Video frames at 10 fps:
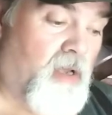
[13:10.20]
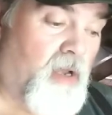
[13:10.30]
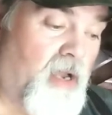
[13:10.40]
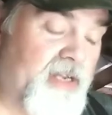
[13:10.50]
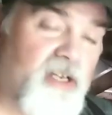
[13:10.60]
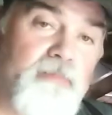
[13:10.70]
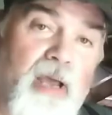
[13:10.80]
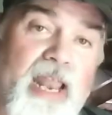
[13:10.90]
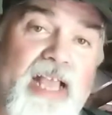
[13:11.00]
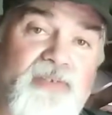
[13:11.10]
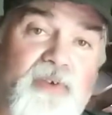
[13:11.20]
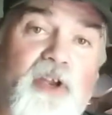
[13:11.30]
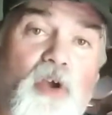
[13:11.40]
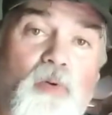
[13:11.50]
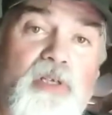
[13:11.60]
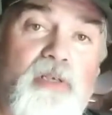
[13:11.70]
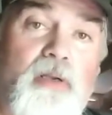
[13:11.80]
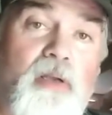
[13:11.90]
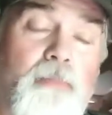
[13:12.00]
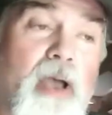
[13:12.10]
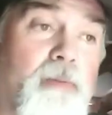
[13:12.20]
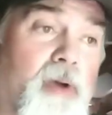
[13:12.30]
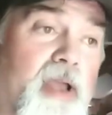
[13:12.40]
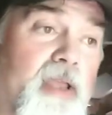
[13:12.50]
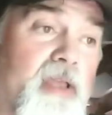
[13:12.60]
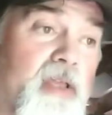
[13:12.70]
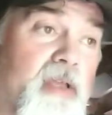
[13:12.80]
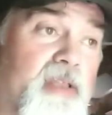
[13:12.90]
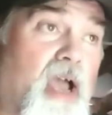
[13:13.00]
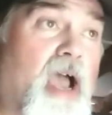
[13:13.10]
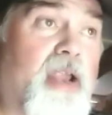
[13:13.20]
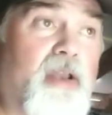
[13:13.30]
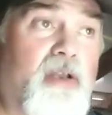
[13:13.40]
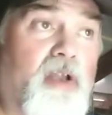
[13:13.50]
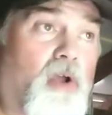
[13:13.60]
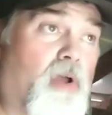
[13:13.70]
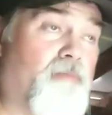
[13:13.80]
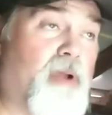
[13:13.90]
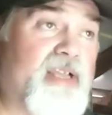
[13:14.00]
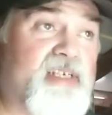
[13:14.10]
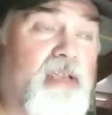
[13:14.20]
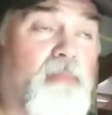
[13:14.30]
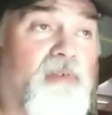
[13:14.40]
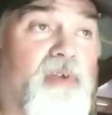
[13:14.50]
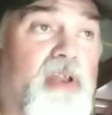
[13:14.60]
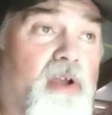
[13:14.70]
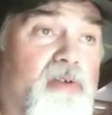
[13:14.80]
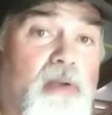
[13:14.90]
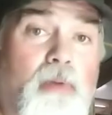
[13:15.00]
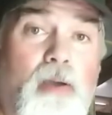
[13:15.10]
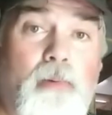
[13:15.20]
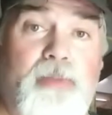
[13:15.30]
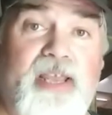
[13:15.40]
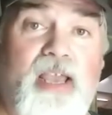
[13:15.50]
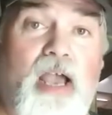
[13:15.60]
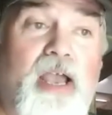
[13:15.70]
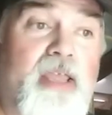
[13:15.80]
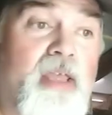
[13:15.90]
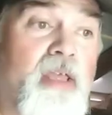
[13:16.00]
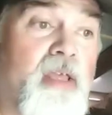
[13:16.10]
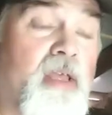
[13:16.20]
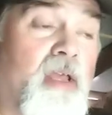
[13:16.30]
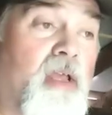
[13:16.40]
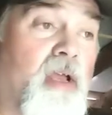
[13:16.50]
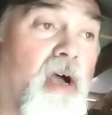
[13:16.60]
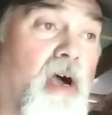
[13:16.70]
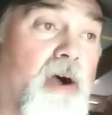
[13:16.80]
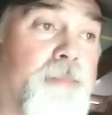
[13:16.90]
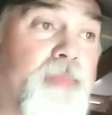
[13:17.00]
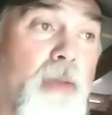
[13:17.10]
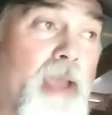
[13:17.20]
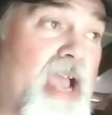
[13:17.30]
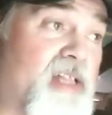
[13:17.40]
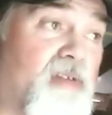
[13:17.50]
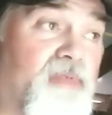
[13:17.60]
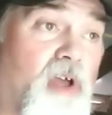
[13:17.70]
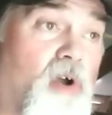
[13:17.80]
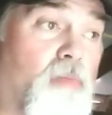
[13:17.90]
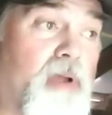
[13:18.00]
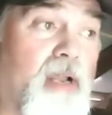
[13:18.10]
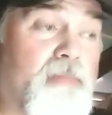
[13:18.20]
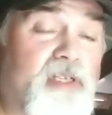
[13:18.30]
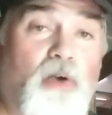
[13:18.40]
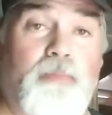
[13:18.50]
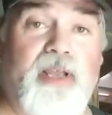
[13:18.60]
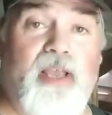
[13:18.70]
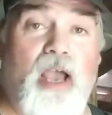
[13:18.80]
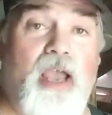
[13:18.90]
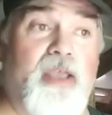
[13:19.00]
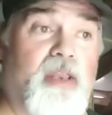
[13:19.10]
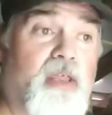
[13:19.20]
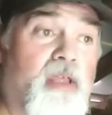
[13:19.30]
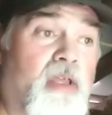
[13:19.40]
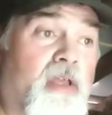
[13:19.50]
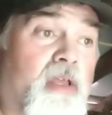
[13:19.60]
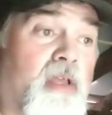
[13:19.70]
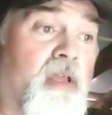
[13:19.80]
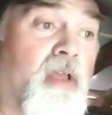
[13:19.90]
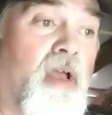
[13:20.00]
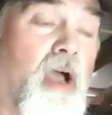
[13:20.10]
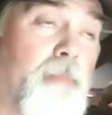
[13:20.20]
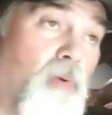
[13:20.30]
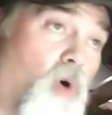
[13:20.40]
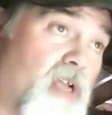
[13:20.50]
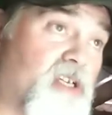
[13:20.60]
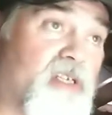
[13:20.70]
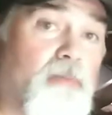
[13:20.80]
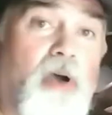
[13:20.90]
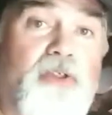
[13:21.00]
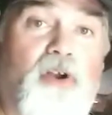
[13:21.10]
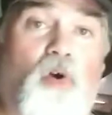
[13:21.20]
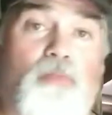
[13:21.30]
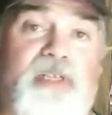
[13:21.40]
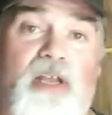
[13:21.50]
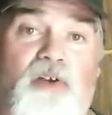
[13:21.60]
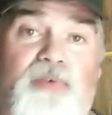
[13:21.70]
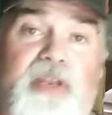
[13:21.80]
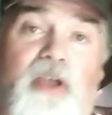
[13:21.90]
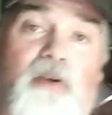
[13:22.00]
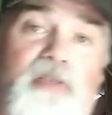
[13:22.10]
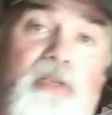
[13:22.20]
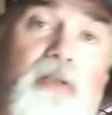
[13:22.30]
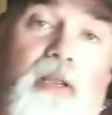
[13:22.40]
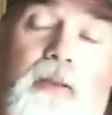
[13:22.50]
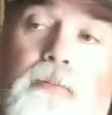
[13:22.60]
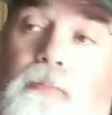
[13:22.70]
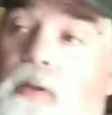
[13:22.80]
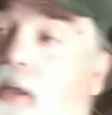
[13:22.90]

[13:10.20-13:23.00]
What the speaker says: last video was about my diet. You know, everybody's seen my videos. I'm a big guy. I'm active though, but I'm still a big guy, and I've been watching some other homesteader videos, and